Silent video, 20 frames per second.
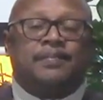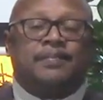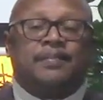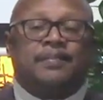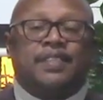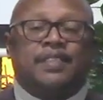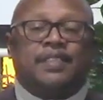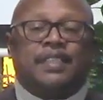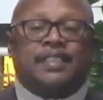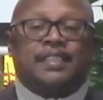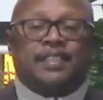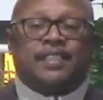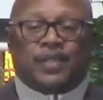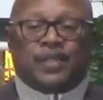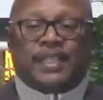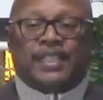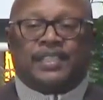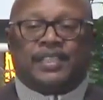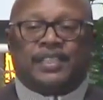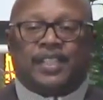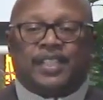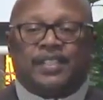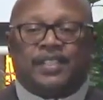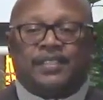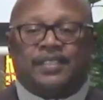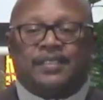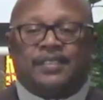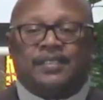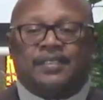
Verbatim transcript: Go ahead, Charles.